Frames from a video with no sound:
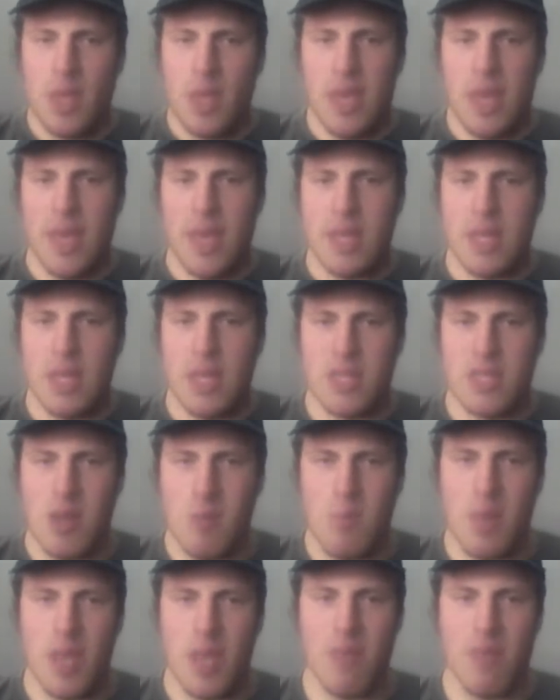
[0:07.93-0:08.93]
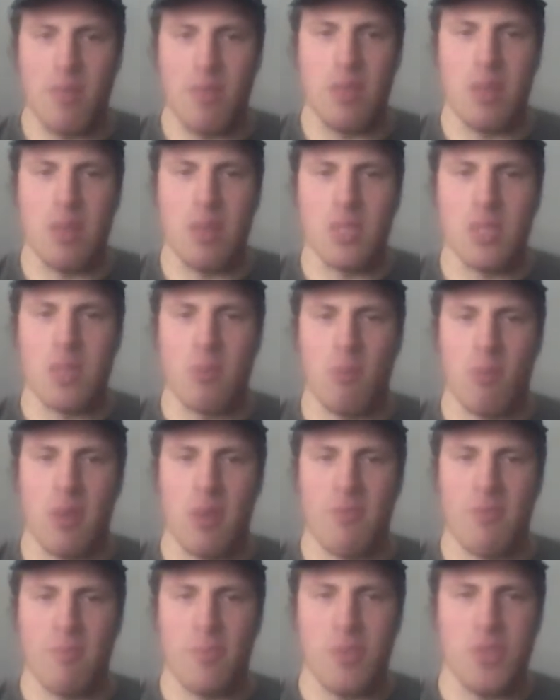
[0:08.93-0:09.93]
and I'll start by giving a little
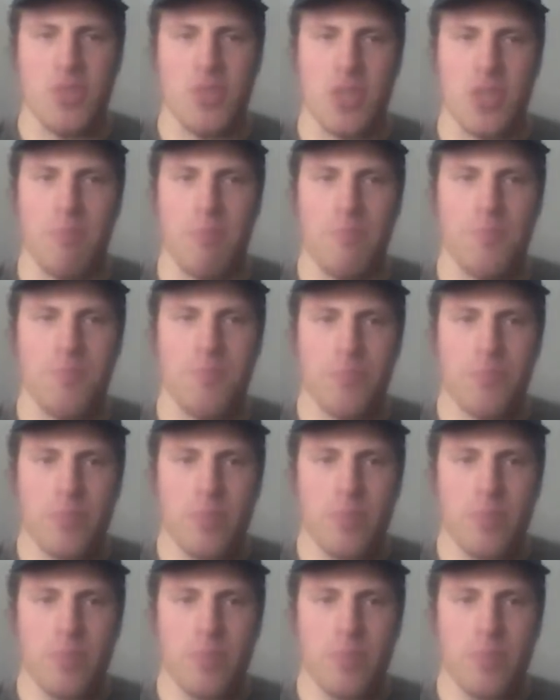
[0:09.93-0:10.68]
story from the gym.